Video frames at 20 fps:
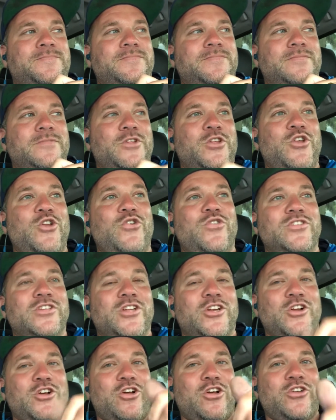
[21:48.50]
It's going
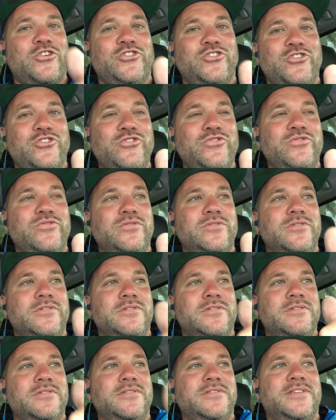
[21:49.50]
to cost you
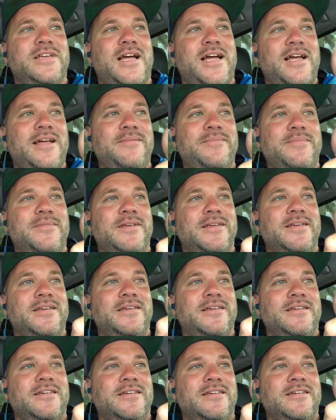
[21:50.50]
time,
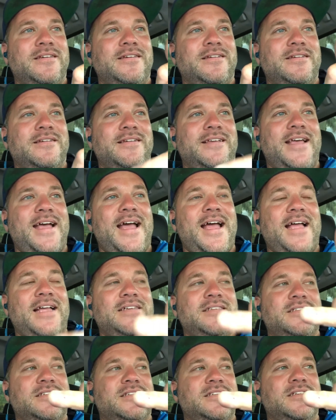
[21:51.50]

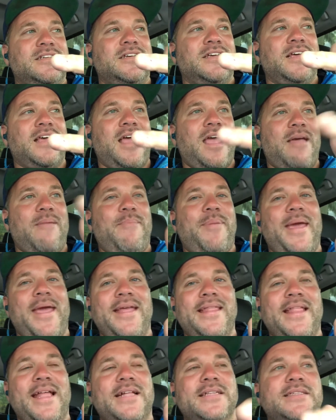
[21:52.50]
gas, and
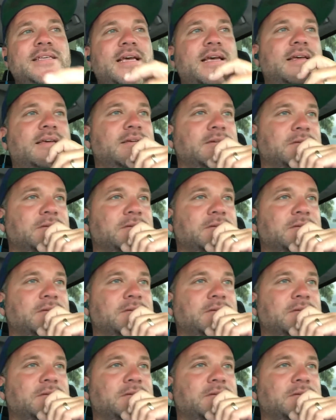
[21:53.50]
paying that tech.